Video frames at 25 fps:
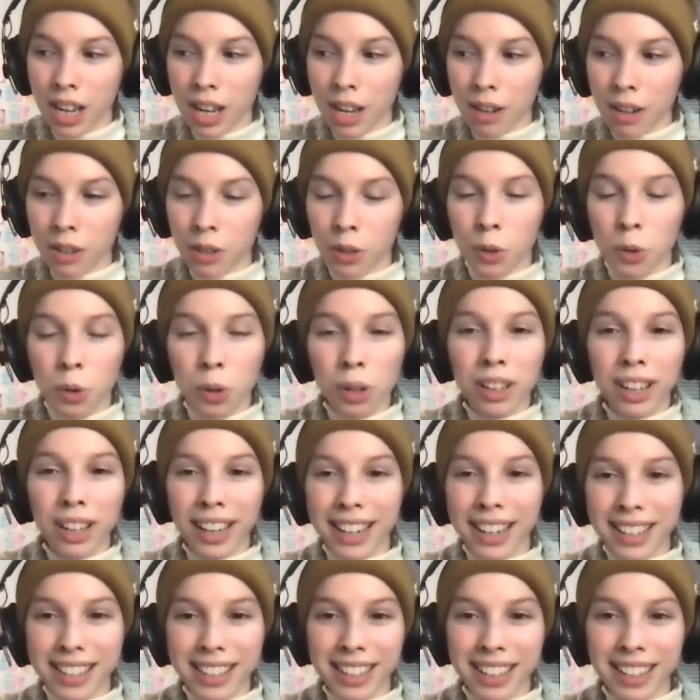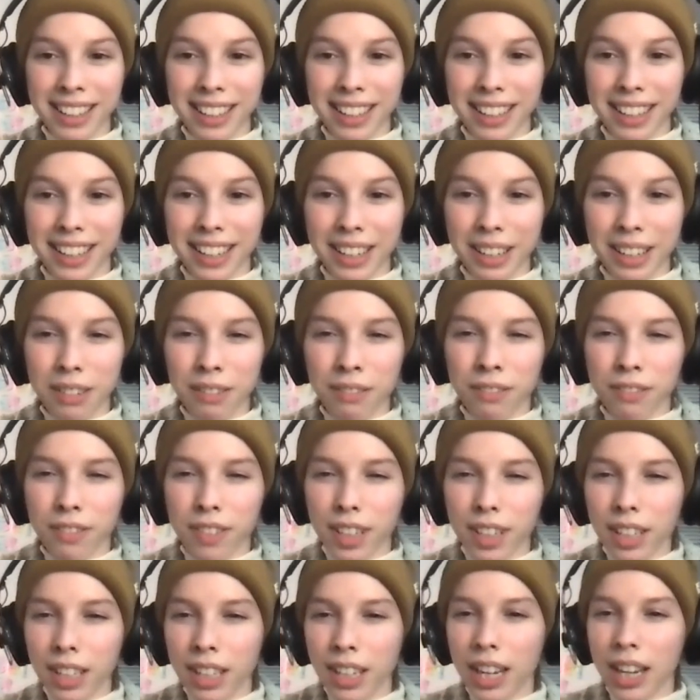utilizing like
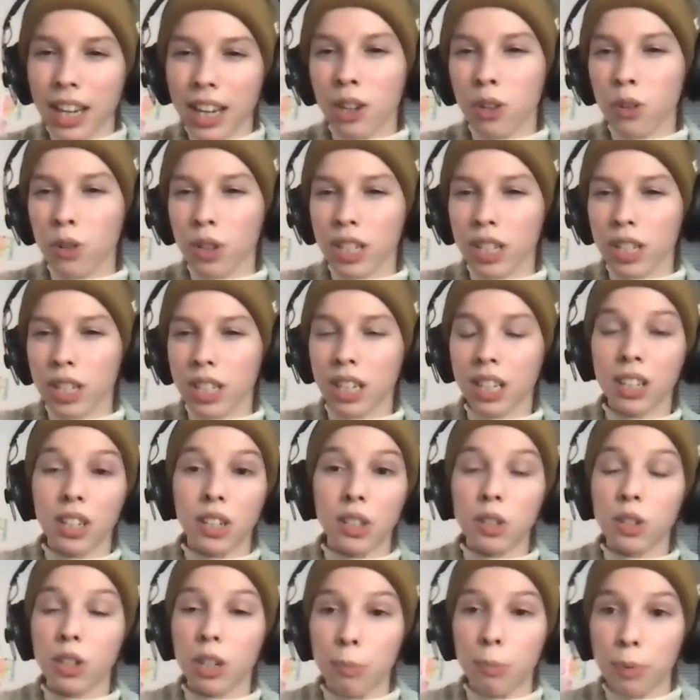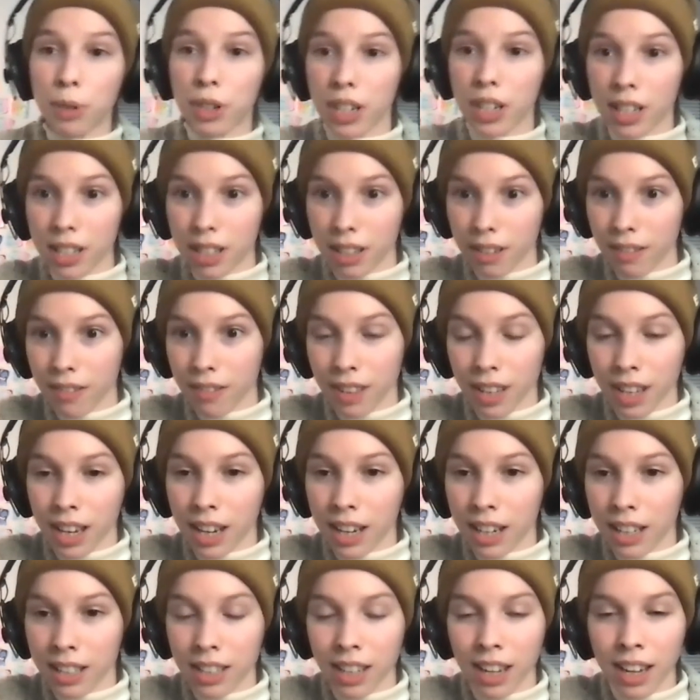really interesting descriptions of
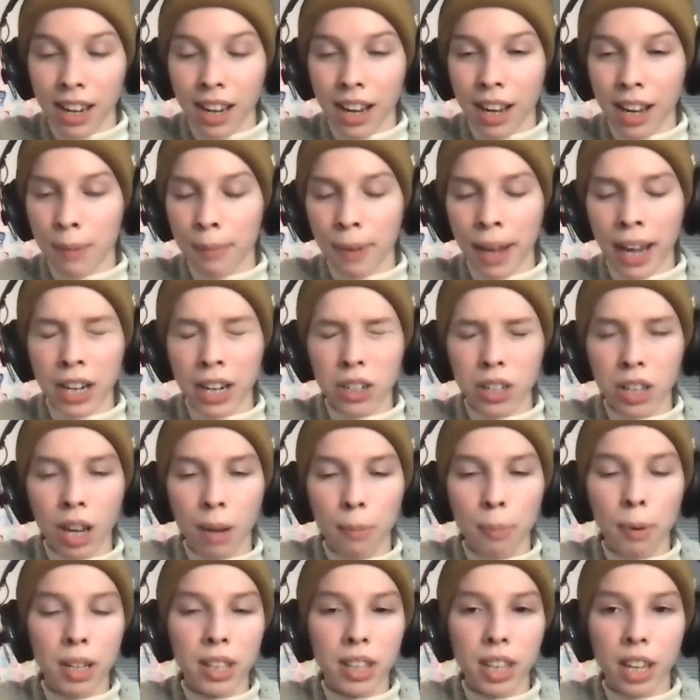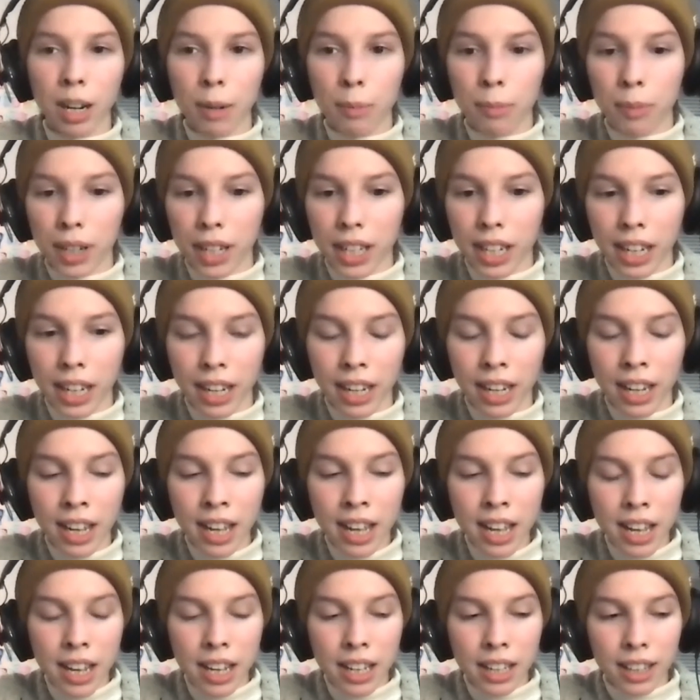things. Like actually a book that I'm reading,
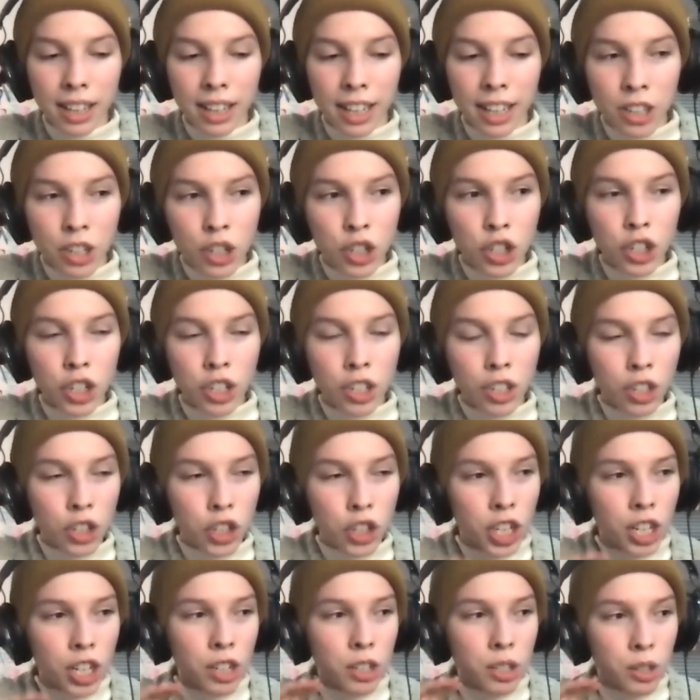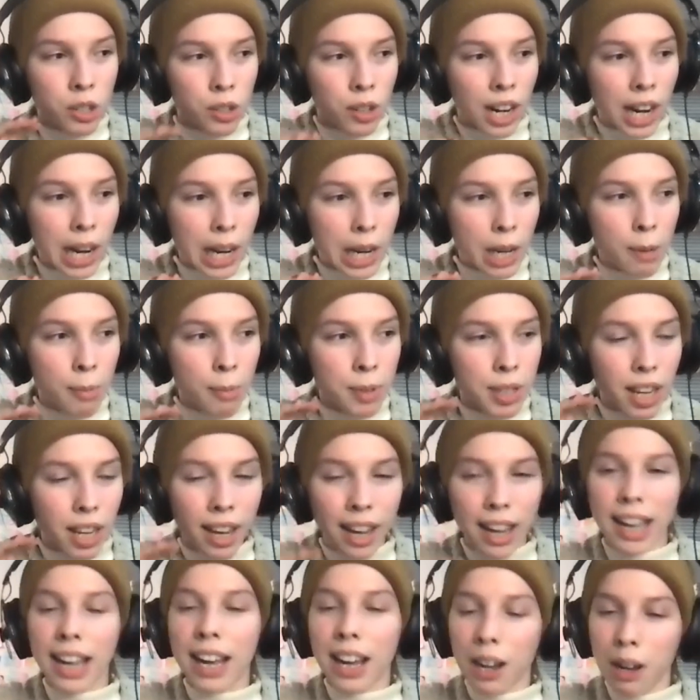like she describes a
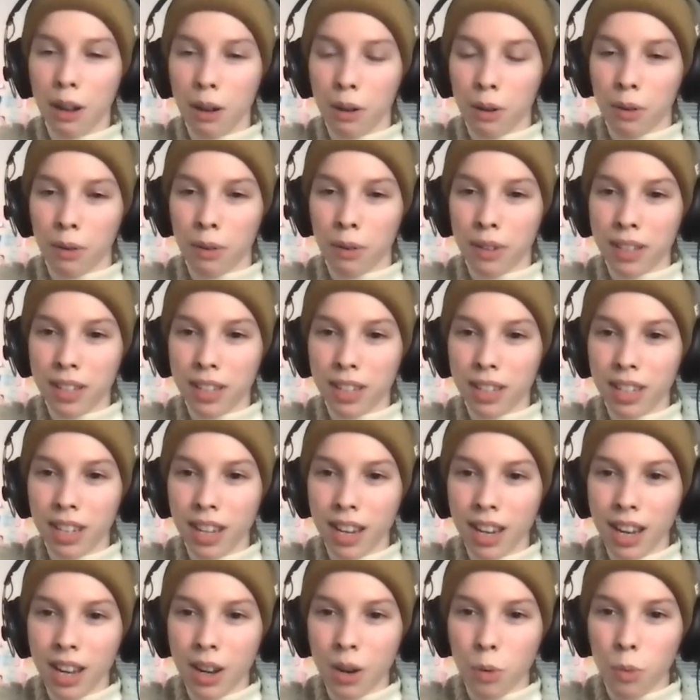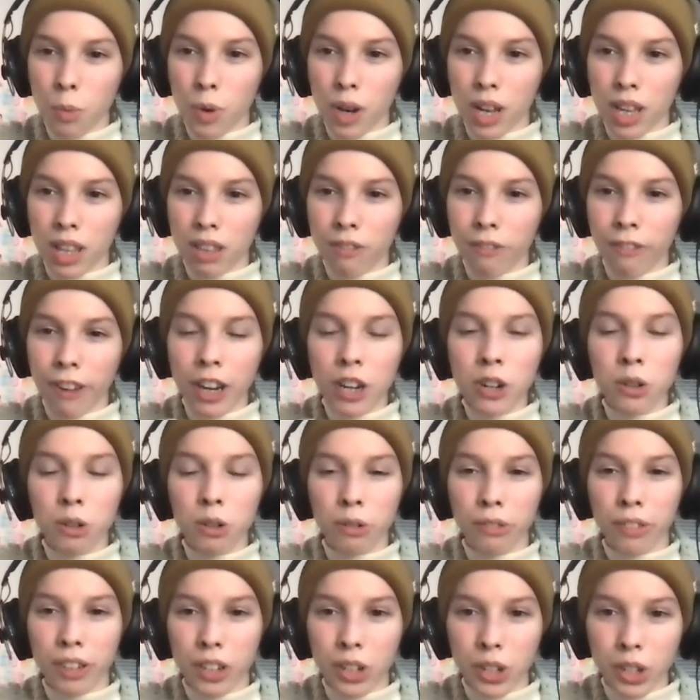house with facial
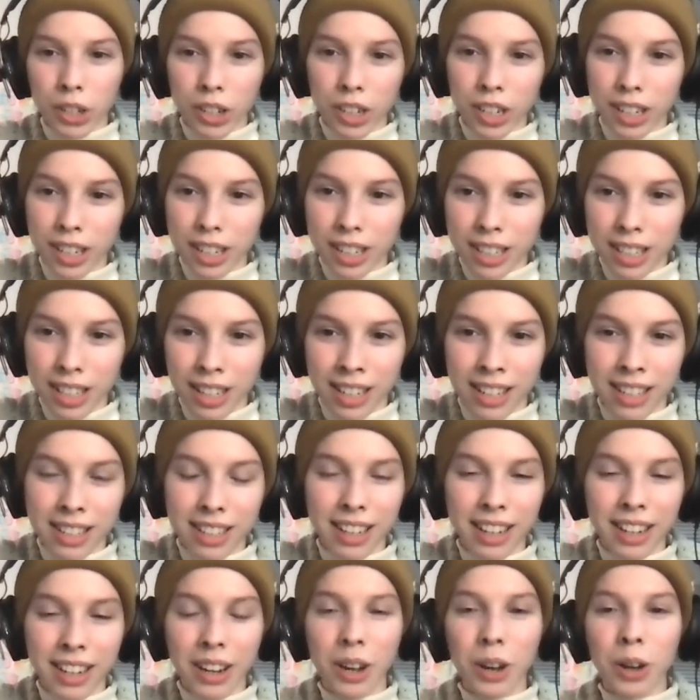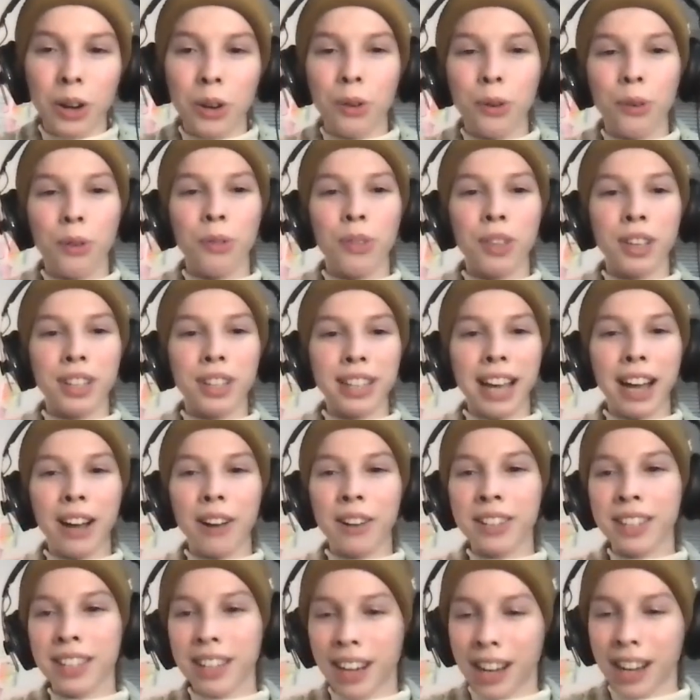features and it's like, oh, this
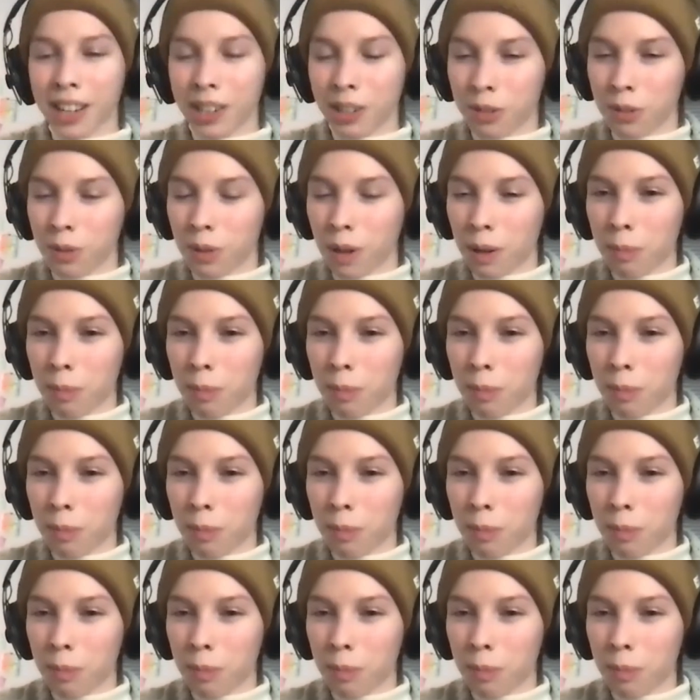house that I grew